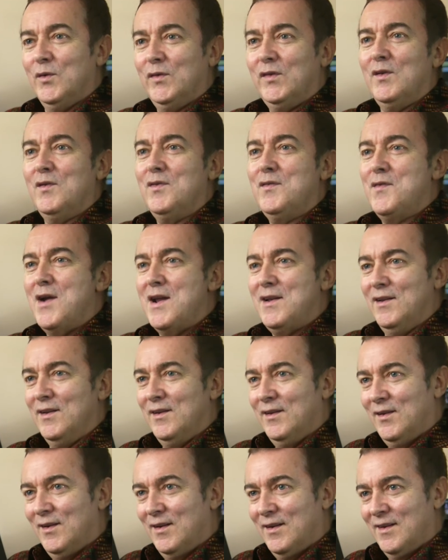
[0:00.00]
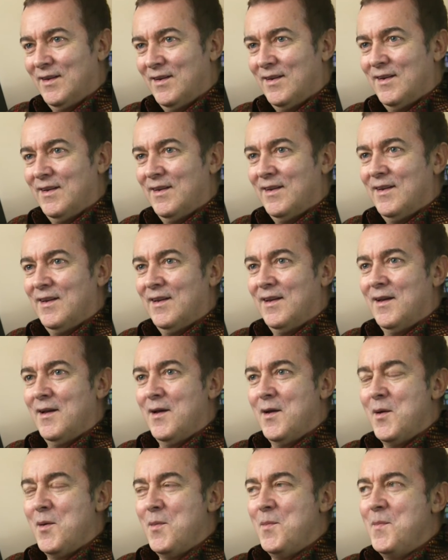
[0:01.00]
also threatened
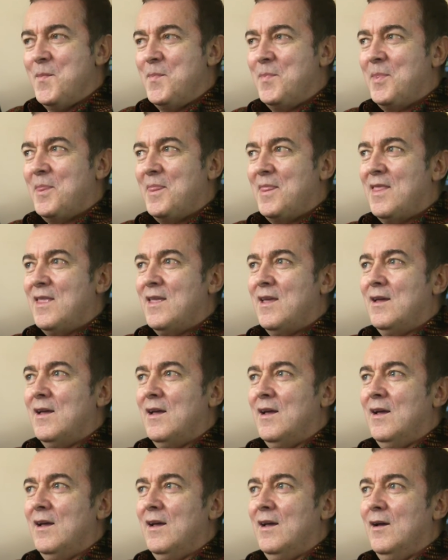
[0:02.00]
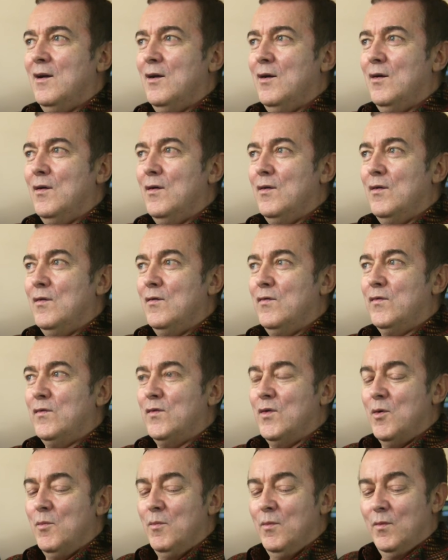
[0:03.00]
um, uh,
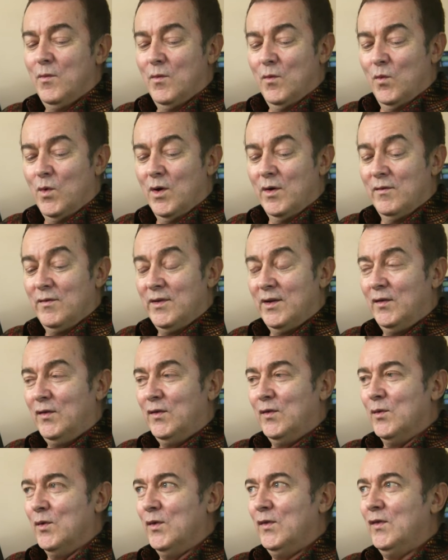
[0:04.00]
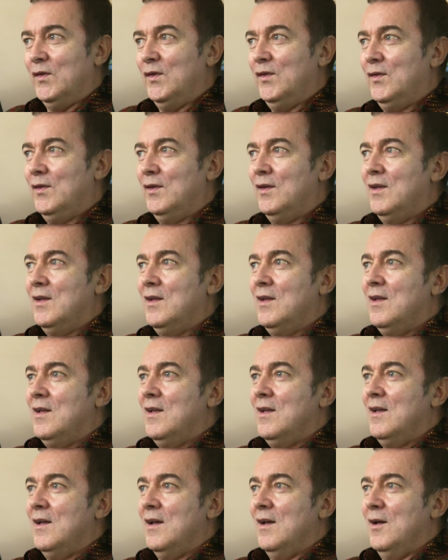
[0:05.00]
from one of these sources
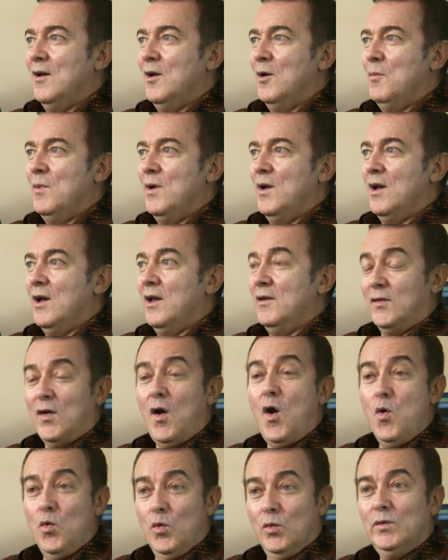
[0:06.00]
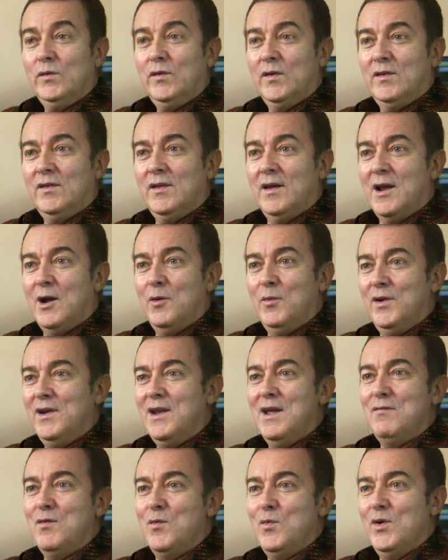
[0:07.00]
um, and told that I would
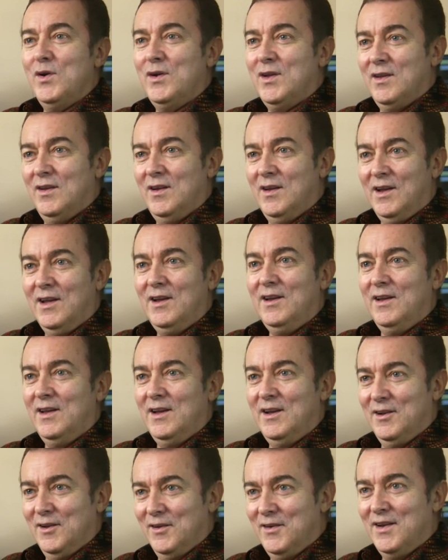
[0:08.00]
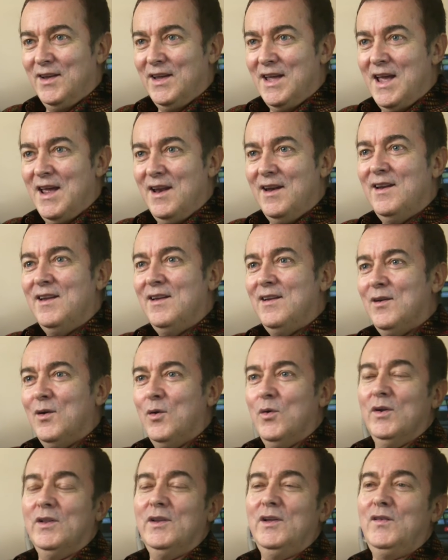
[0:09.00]
never work in England again,
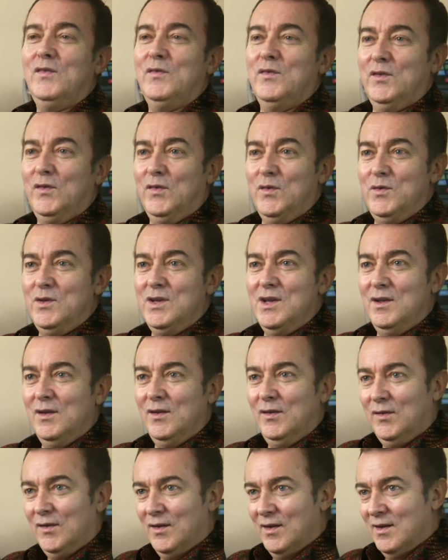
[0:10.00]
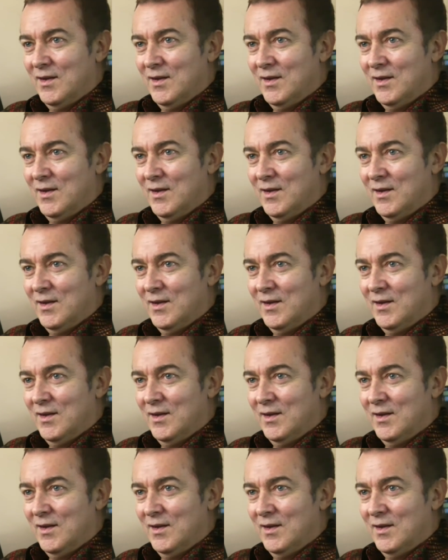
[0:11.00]
or at least for two years.